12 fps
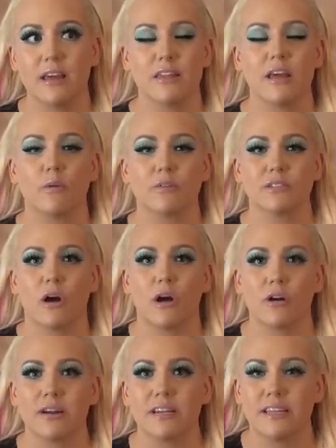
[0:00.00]
that was
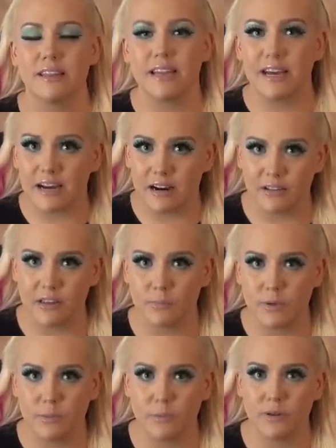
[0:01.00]
already there that
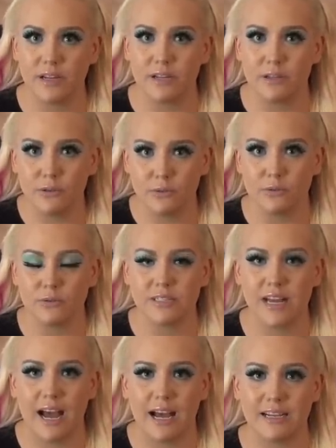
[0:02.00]
people had
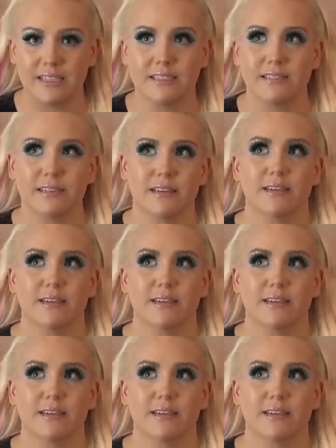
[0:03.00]
used as,